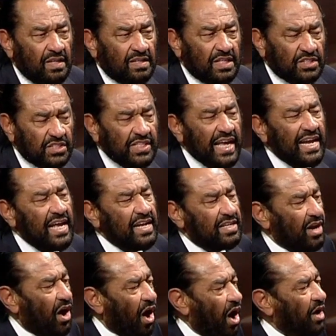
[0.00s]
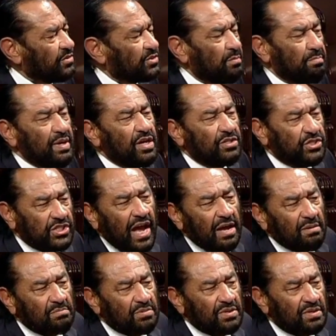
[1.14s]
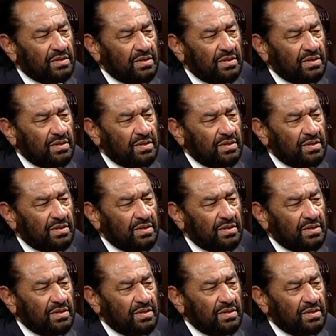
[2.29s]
The Senate ought to be ashamed.